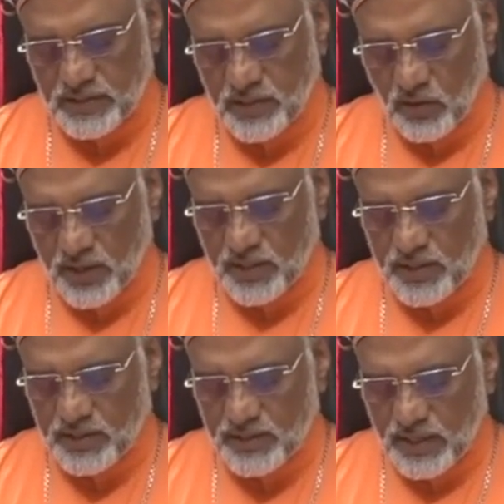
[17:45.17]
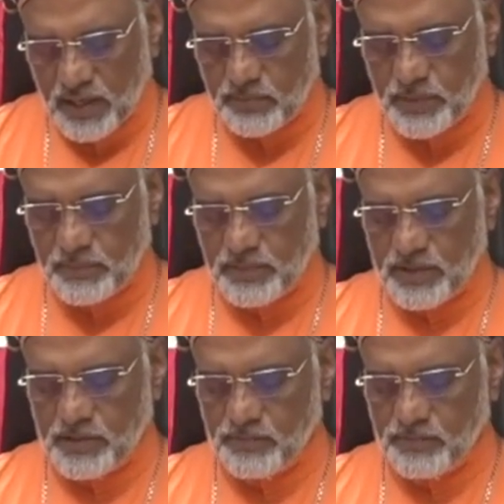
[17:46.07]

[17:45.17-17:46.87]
oriented young people